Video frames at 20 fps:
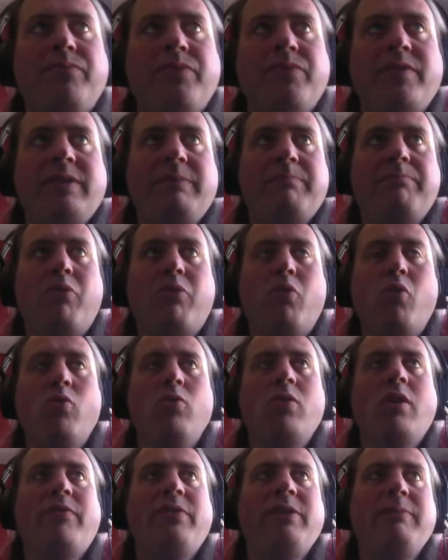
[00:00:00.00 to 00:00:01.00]
I
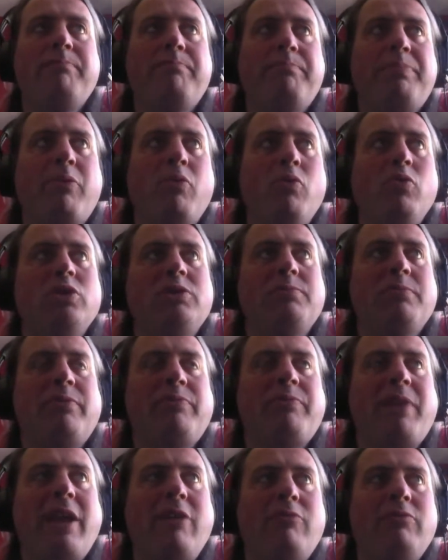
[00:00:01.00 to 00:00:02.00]
think
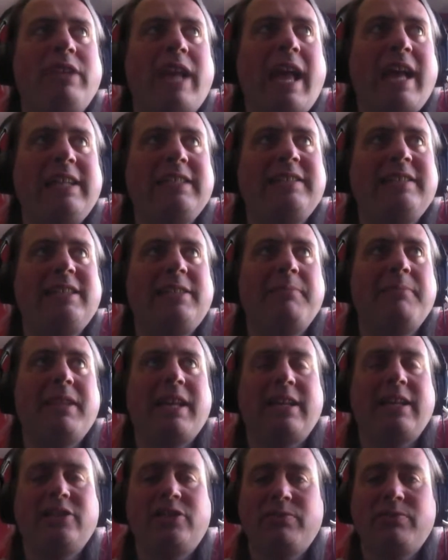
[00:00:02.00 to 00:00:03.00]
Portsmouth held AC
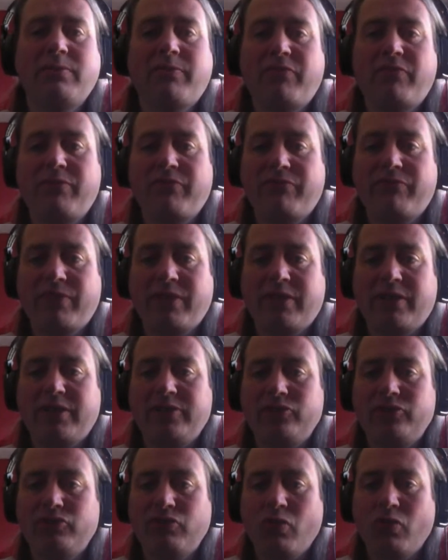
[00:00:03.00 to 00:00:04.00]
Milan to a
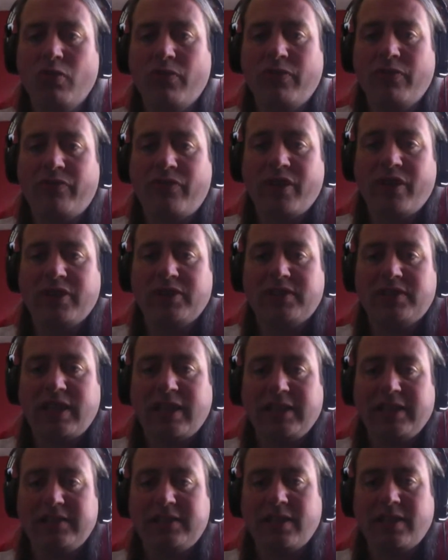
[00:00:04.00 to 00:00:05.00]
fucking draw, for fuck's
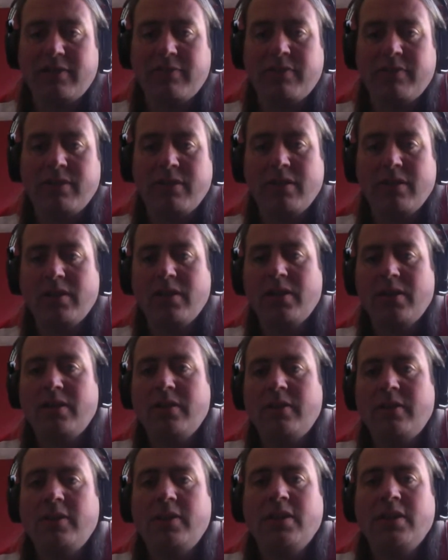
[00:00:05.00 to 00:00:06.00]
sake. So
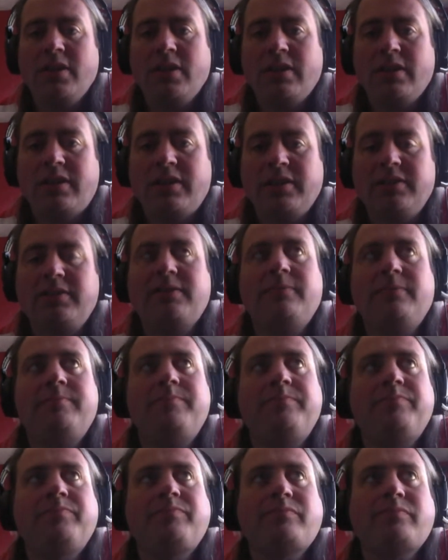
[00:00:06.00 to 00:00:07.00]
I
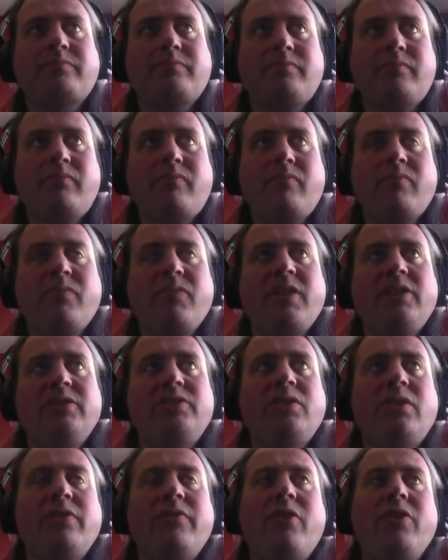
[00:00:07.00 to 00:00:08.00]

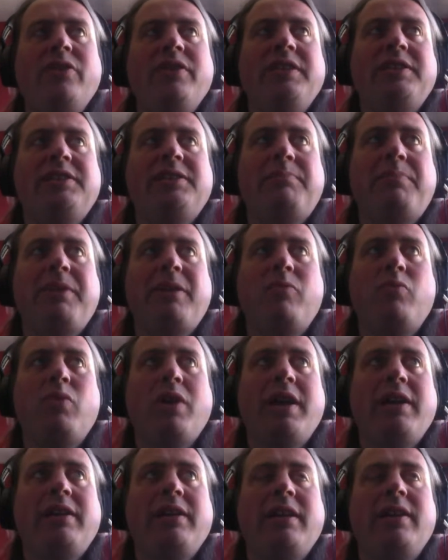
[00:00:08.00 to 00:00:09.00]
find this a bit
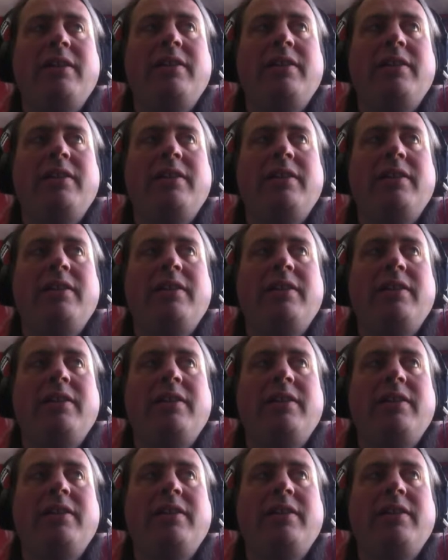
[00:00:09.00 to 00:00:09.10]
weird.